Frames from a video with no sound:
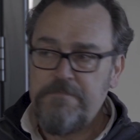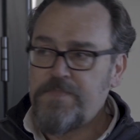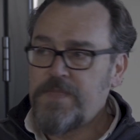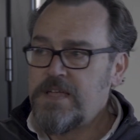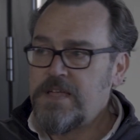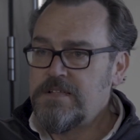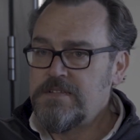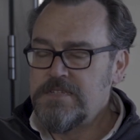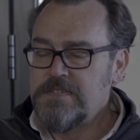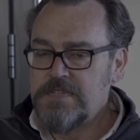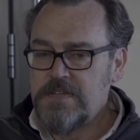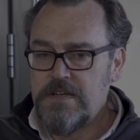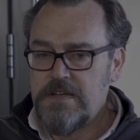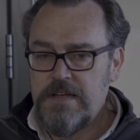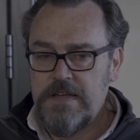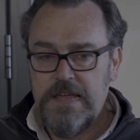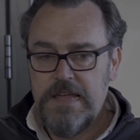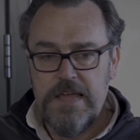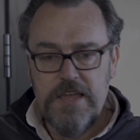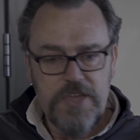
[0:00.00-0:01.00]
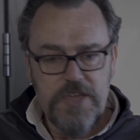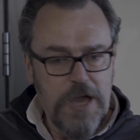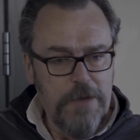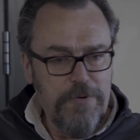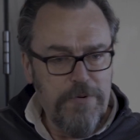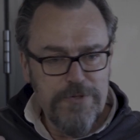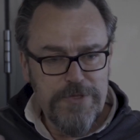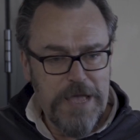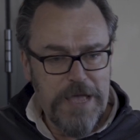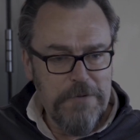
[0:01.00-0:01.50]
and
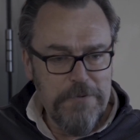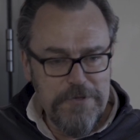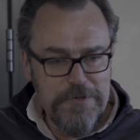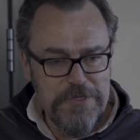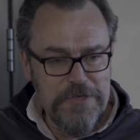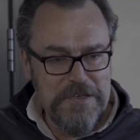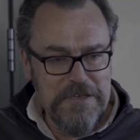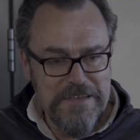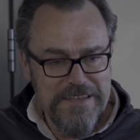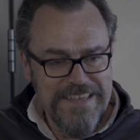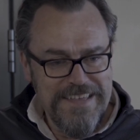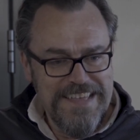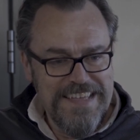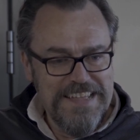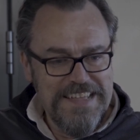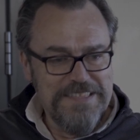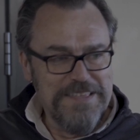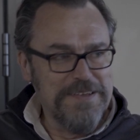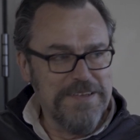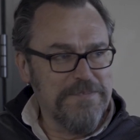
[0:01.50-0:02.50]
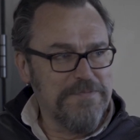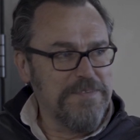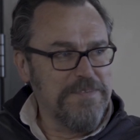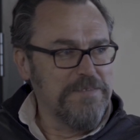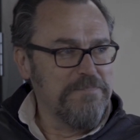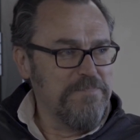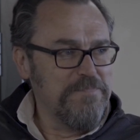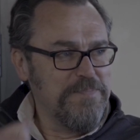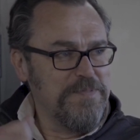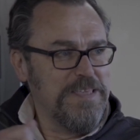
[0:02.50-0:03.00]
coupled that with the
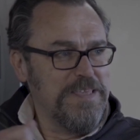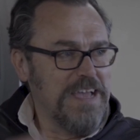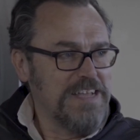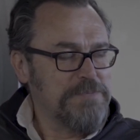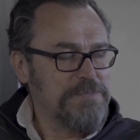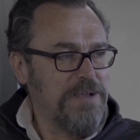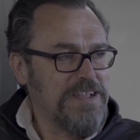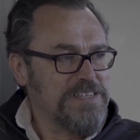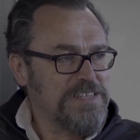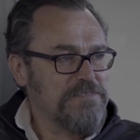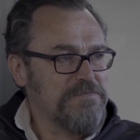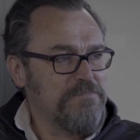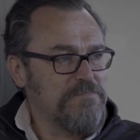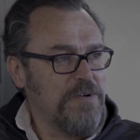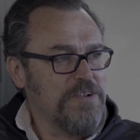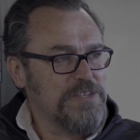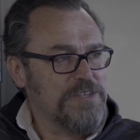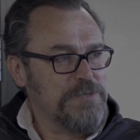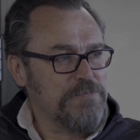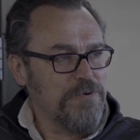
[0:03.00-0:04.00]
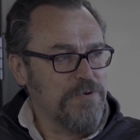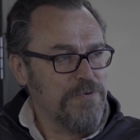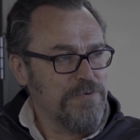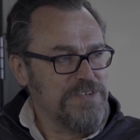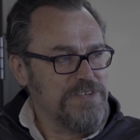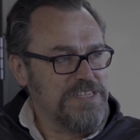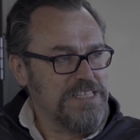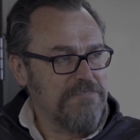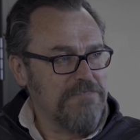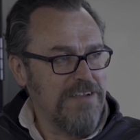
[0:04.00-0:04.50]
aspect of motorsport,
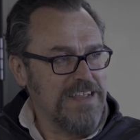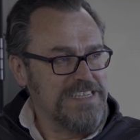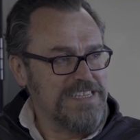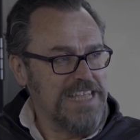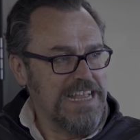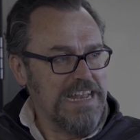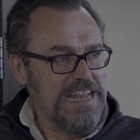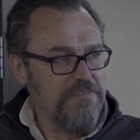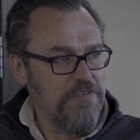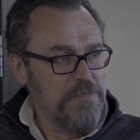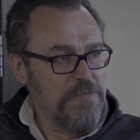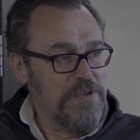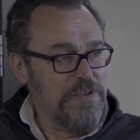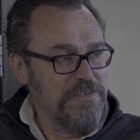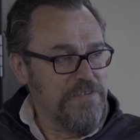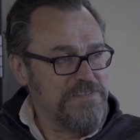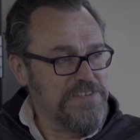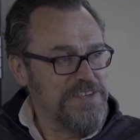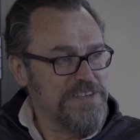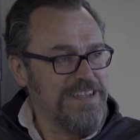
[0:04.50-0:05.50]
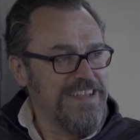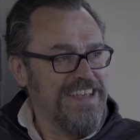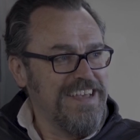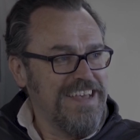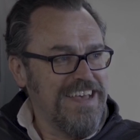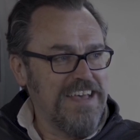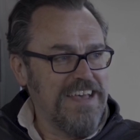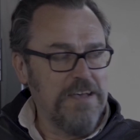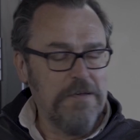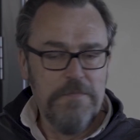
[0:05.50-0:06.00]
which is the race day never moves,
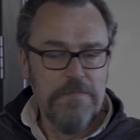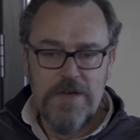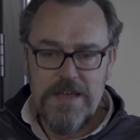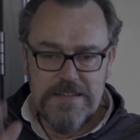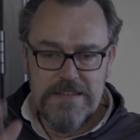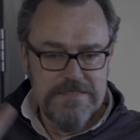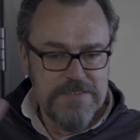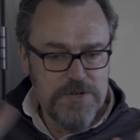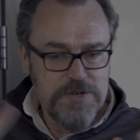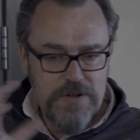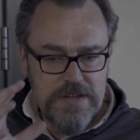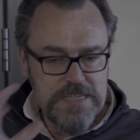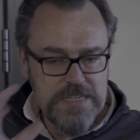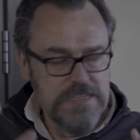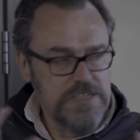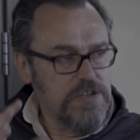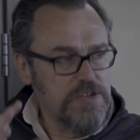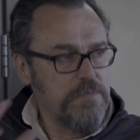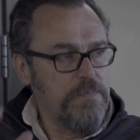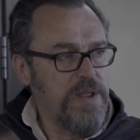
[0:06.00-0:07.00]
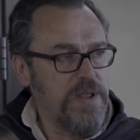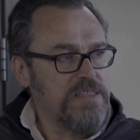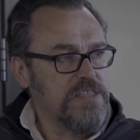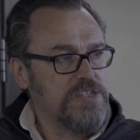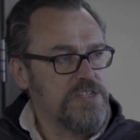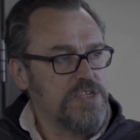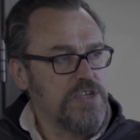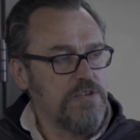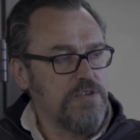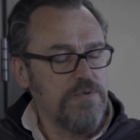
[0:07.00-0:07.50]
and tried to sort of blend the
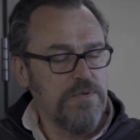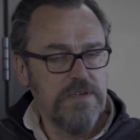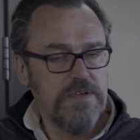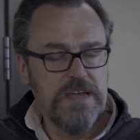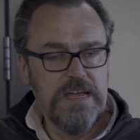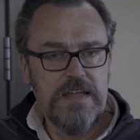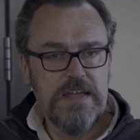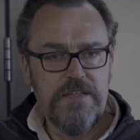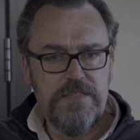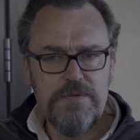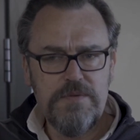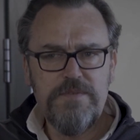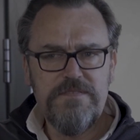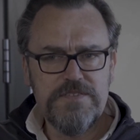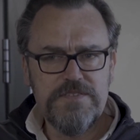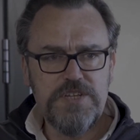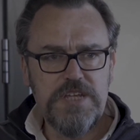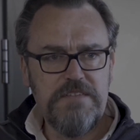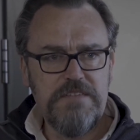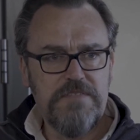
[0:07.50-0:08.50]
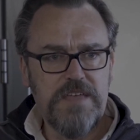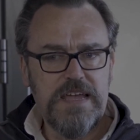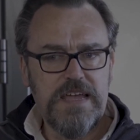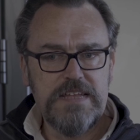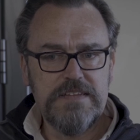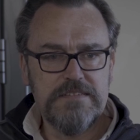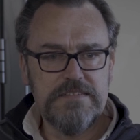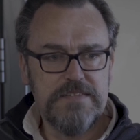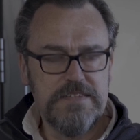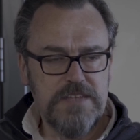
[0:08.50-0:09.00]
two. I think we've achieved that
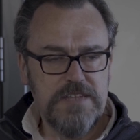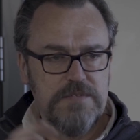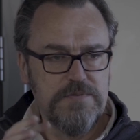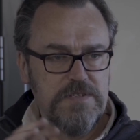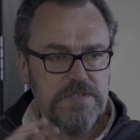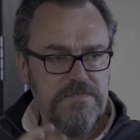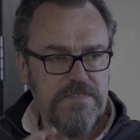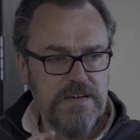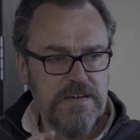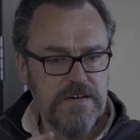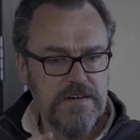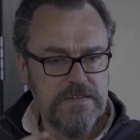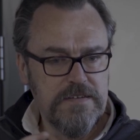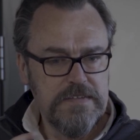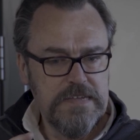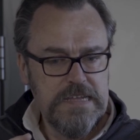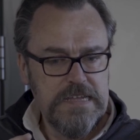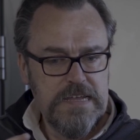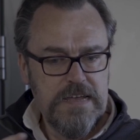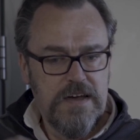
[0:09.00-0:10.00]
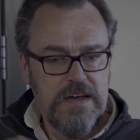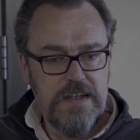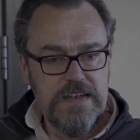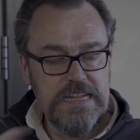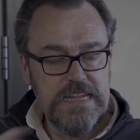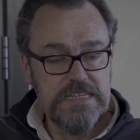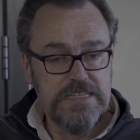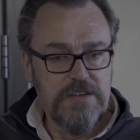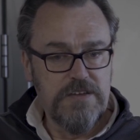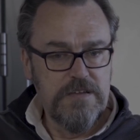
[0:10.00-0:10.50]
in terms of our
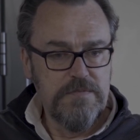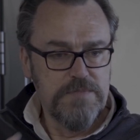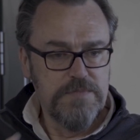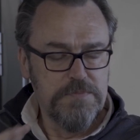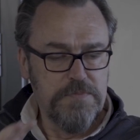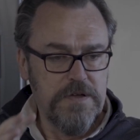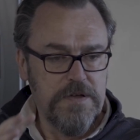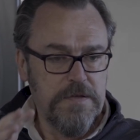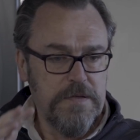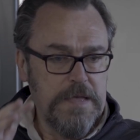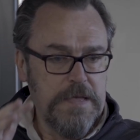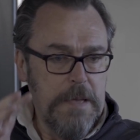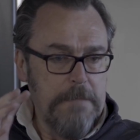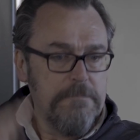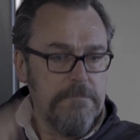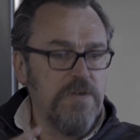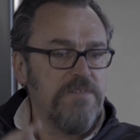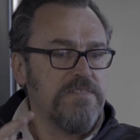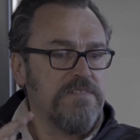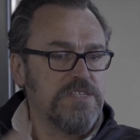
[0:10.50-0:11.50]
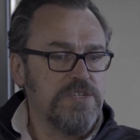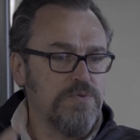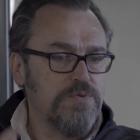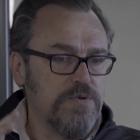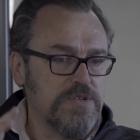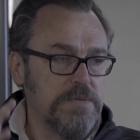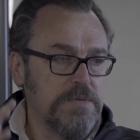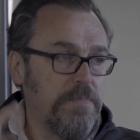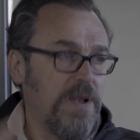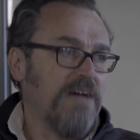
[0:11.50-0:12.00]
lead times, but moving
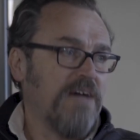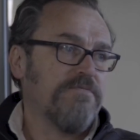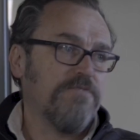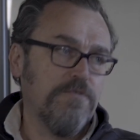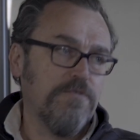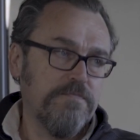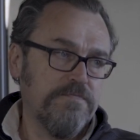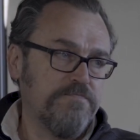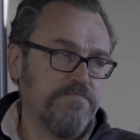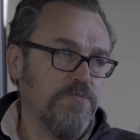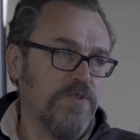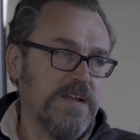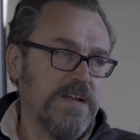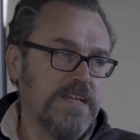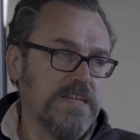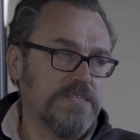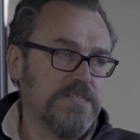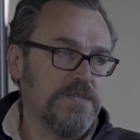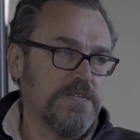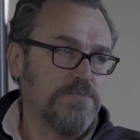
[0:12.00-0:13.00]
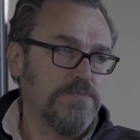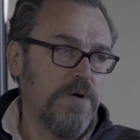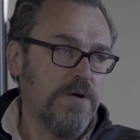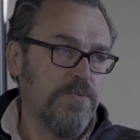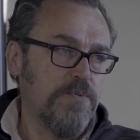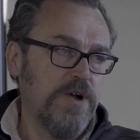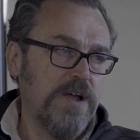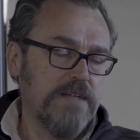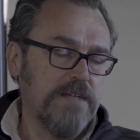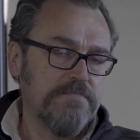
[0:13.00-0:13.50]
towards a platform really is where
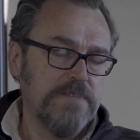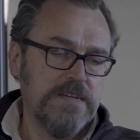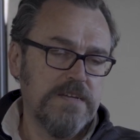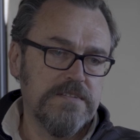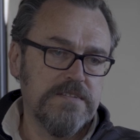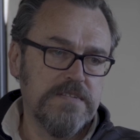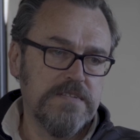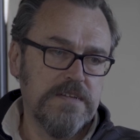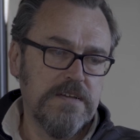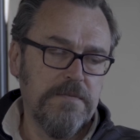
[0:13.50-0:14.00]
we're at, and